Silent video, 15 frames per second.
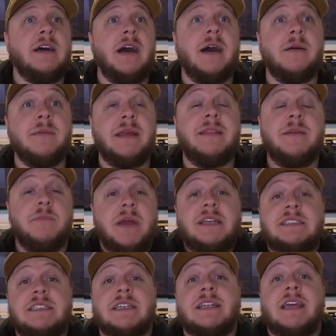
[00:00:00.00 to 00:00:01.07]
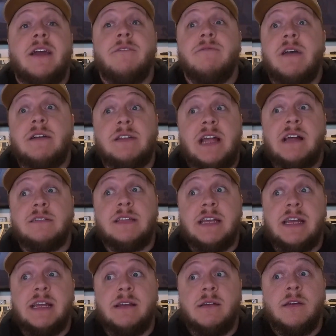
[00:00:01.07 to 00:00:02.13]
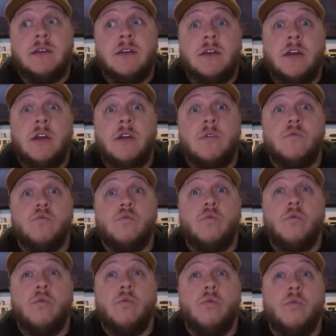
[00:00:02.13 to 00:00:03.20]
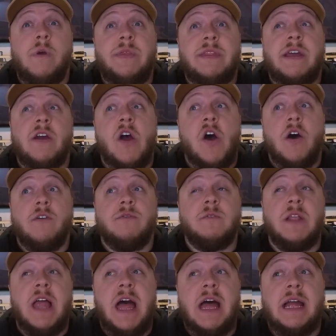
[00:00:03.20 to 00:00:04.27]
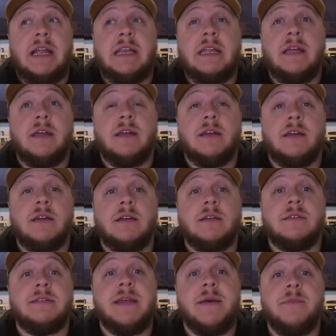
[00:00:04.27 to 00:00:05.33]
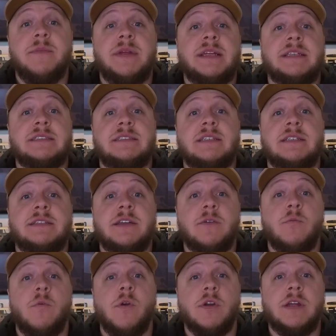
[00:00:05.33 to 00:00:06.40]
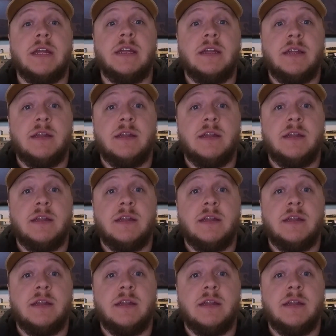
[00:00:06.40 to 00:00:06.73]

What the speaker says: And then basically I found out that when they're offline, that means that they're working.